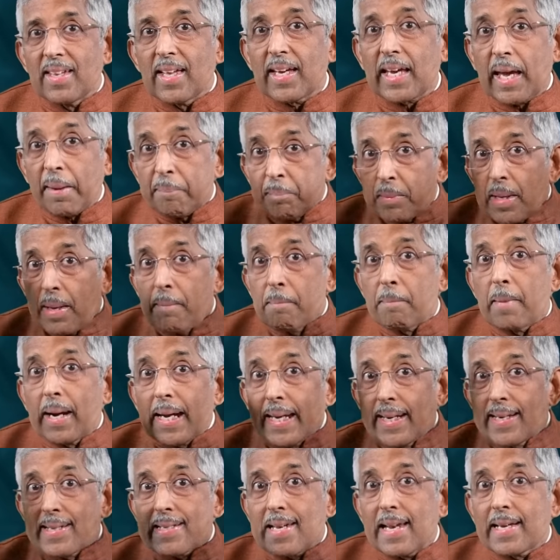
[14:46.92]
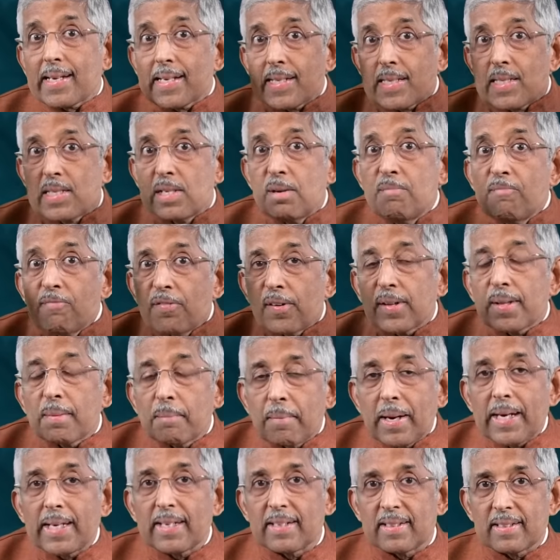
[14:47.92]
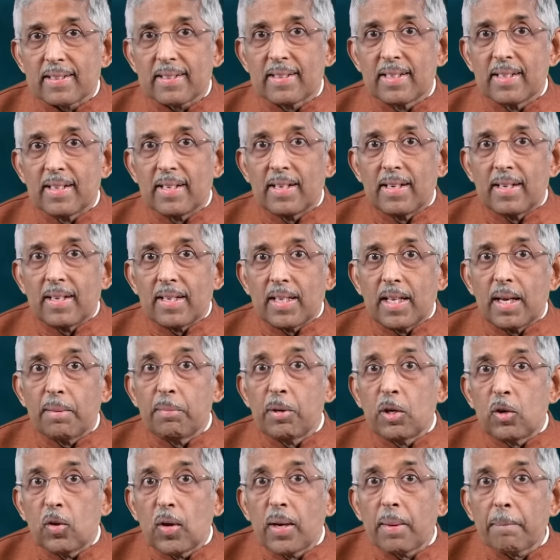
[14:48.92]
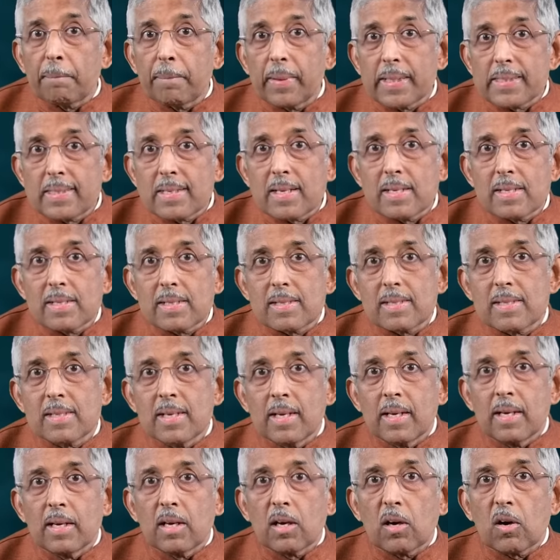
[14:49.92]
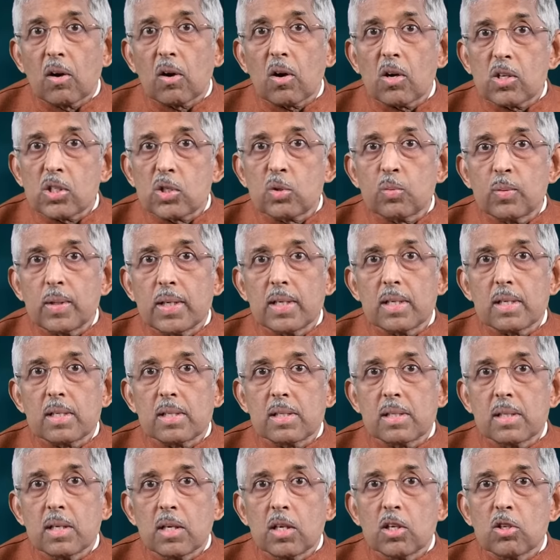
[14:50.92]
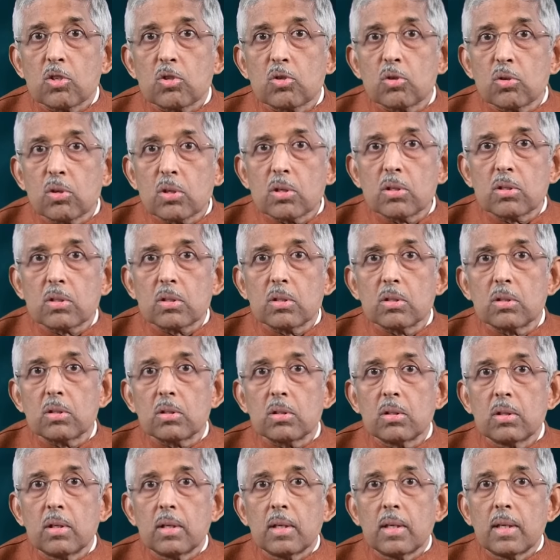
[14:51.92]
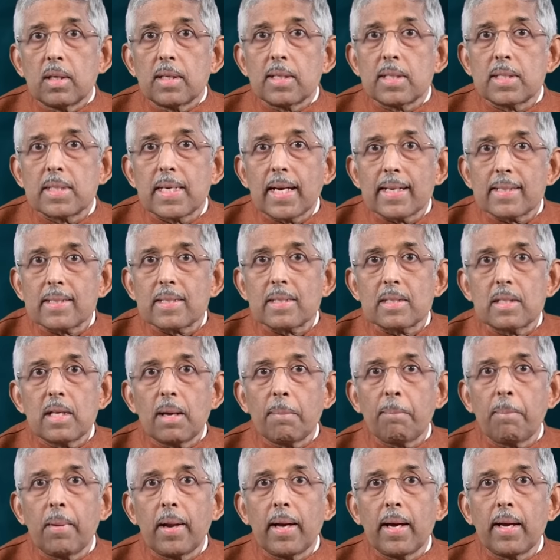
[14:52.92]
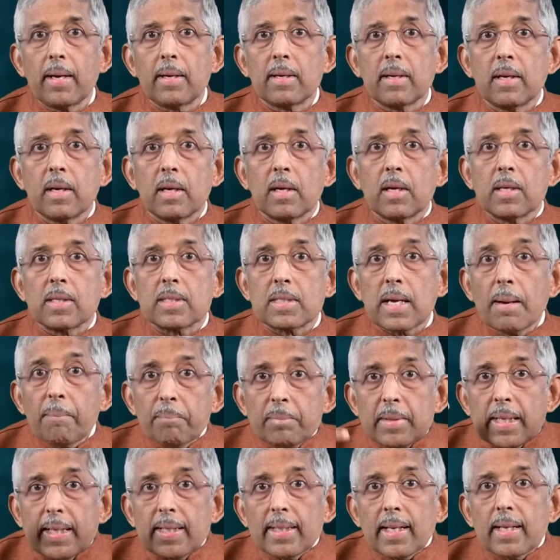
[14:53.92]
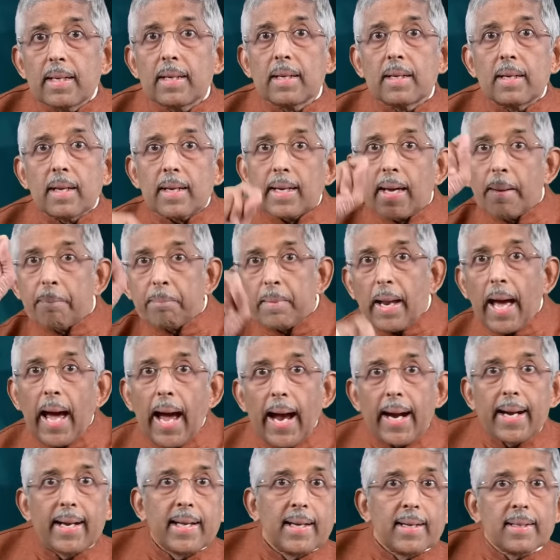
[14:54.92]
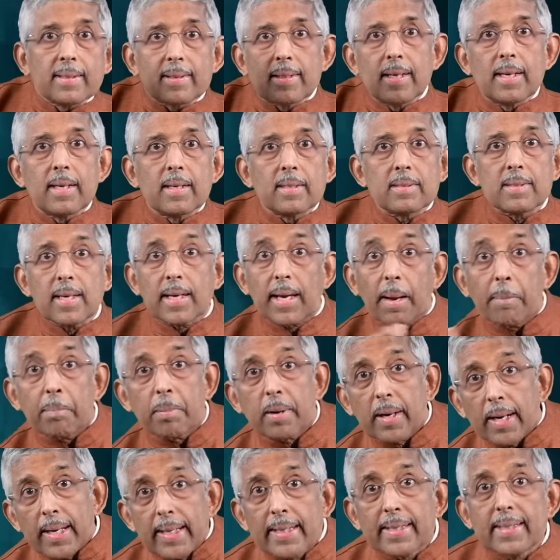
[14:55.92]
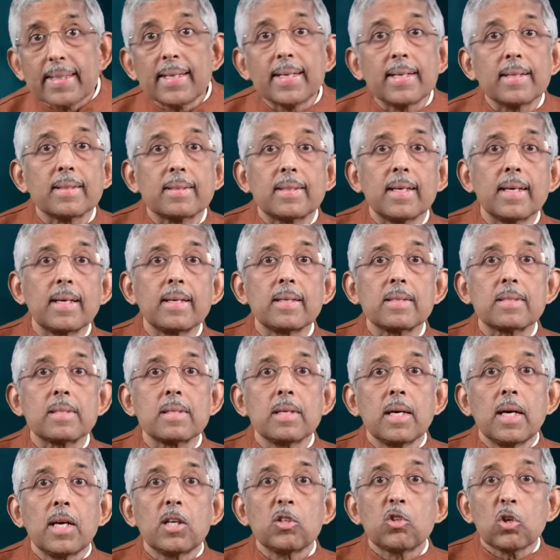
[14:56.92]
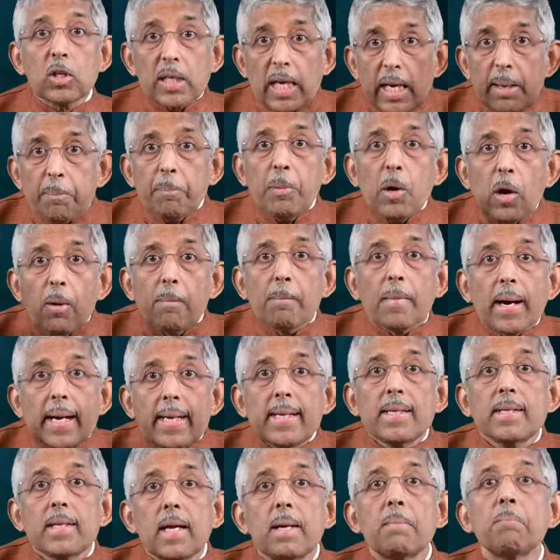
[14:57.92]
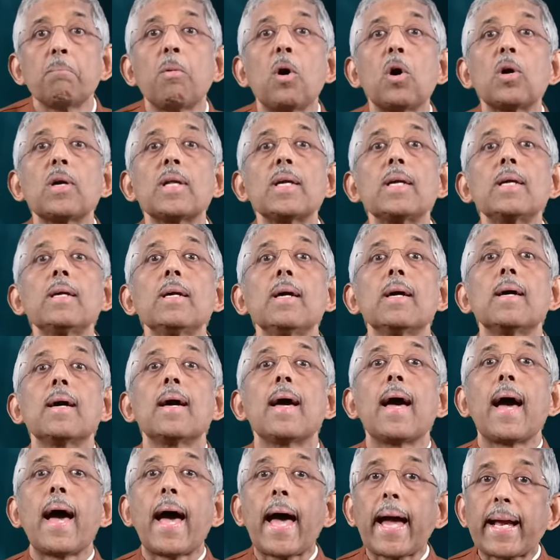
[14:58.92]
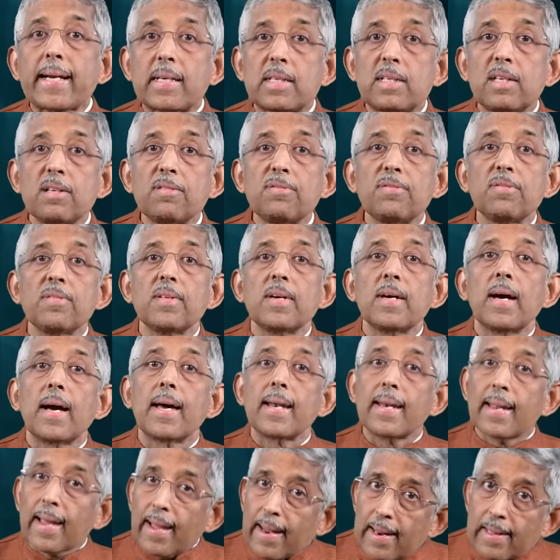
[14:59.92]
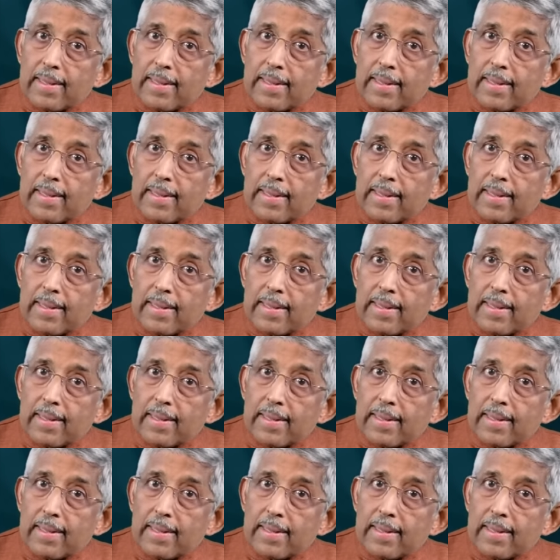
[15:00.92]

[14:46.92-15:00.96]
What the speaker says: They kept their mind, it's like a gym for the mind. They've been doing puzzles, crosswords, Sudoku, chess they played, something they did, they kept adding things, they kept writing things, So keep your mind and body active and